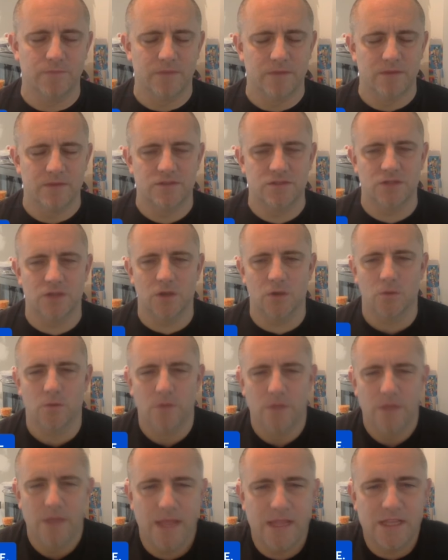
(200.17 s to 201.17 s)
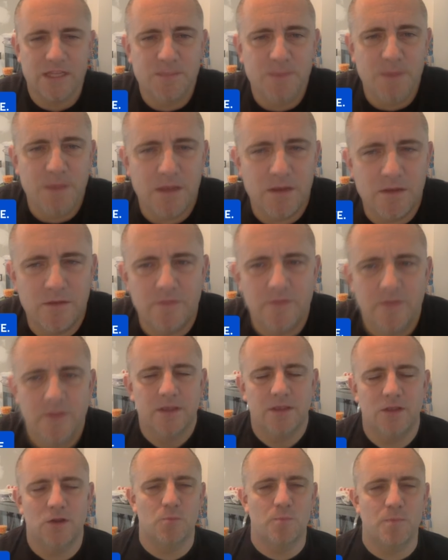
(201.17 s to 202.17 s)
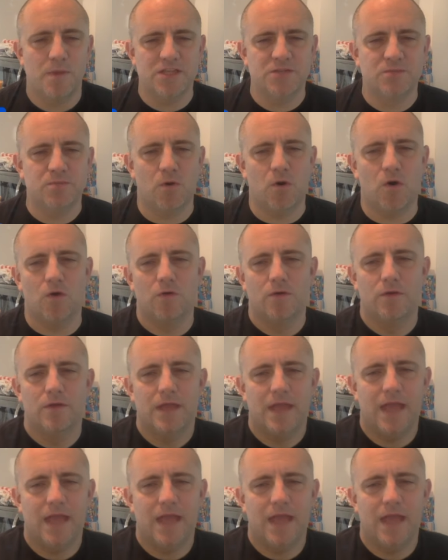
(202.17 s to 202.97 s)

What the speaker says: So, and speaking of, you know, baseball,